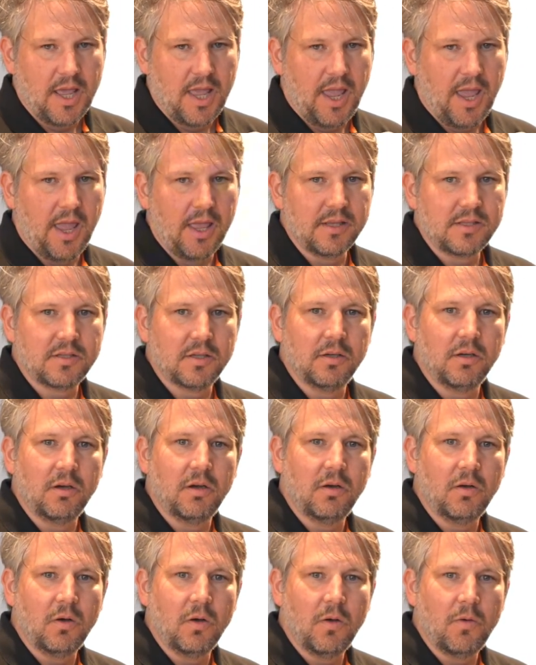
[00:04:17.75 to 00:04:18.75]
And
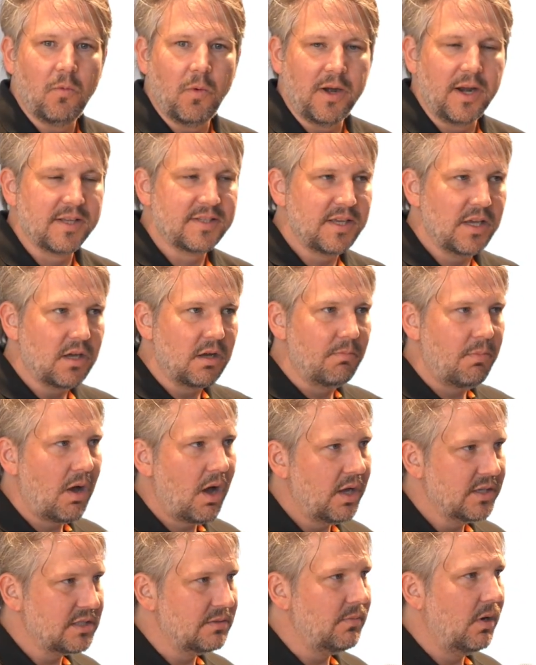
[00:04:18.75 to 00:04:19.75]
so when I say
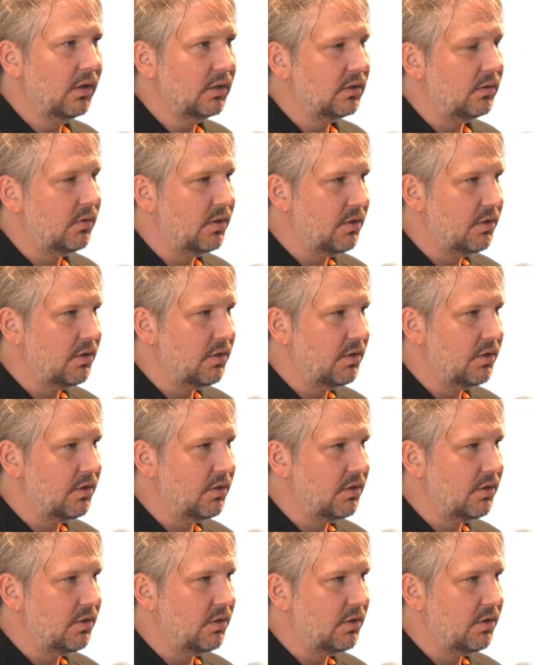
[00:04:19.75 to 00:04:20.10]
composite model,